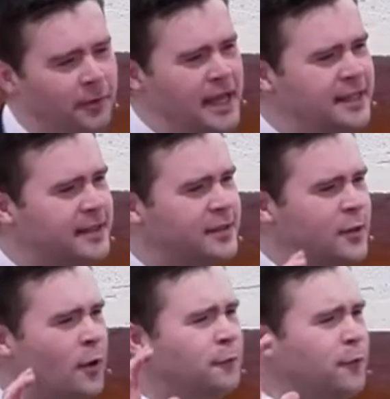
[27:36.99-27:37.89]
peace, it's
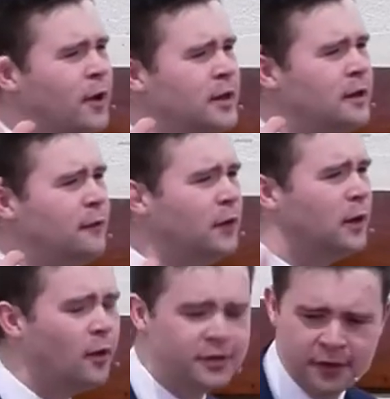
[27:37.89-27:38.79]
not found in a
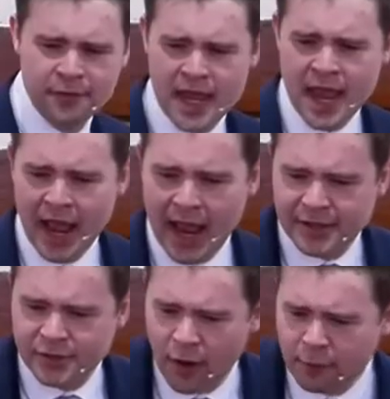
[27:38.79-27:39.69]
philosophy,
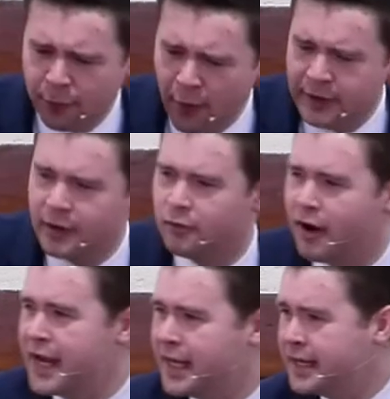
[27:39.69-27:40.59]
it's not found in
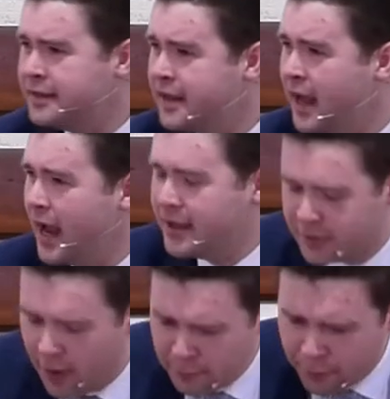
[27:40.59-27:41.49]
writings, it's
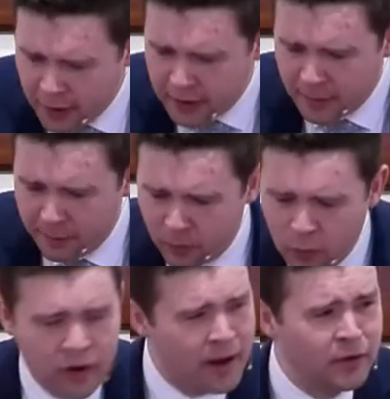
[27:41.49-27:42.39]
not found in the
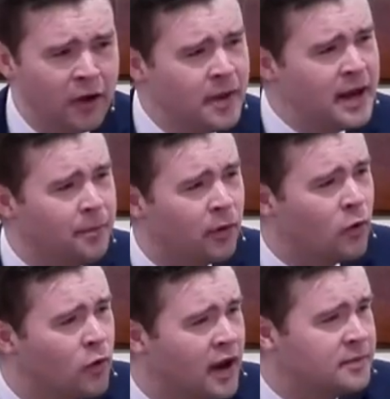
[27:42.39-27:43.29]
programs. How many
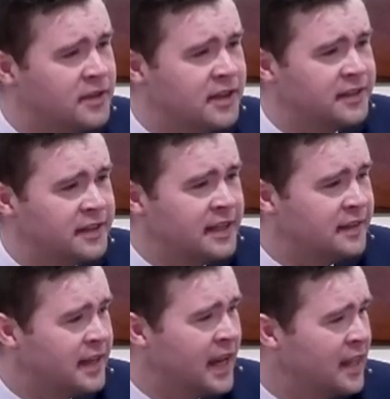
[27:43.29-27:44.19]
programs do you see
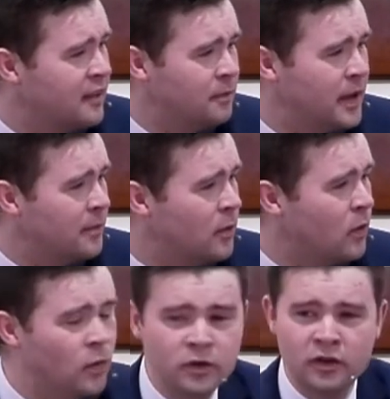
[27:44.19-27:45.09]
today that people
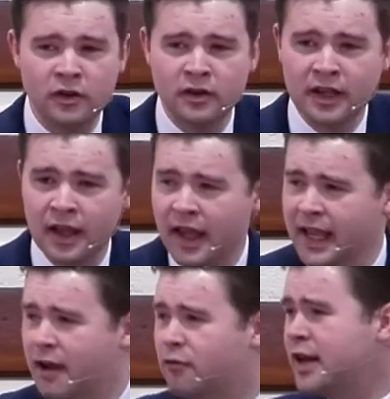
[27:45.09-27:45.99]
go to to
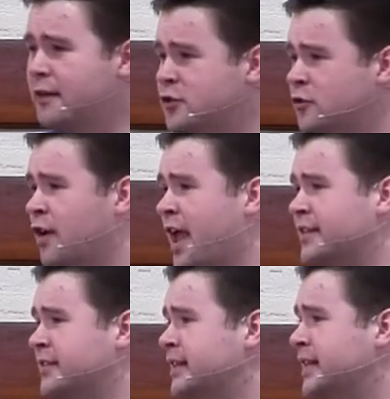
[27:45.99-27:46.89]
get rid of
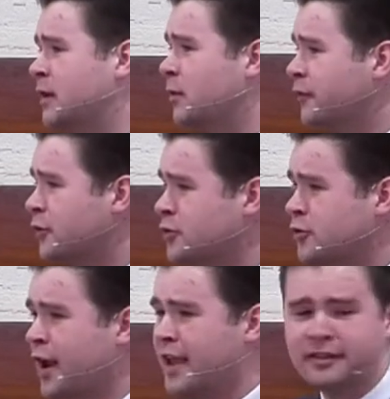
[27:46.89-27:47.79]
stress and deal with their
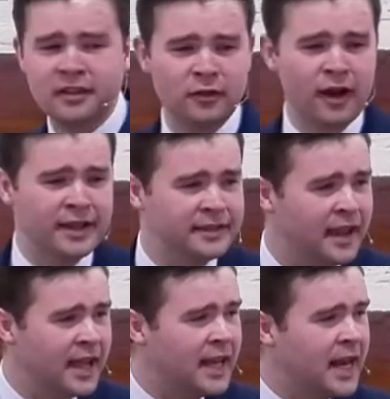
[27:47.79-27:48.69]
stress and their
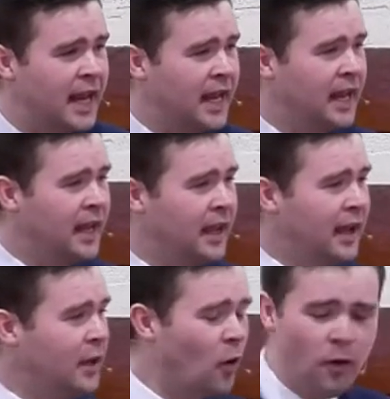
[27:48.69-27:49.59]
anxiety
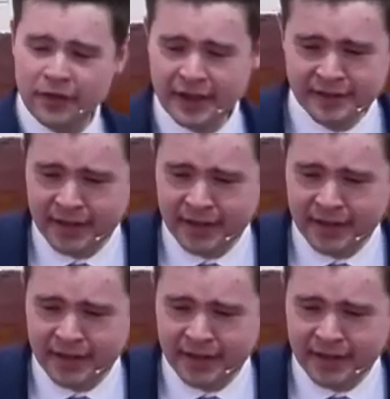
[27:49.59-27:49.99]
and all these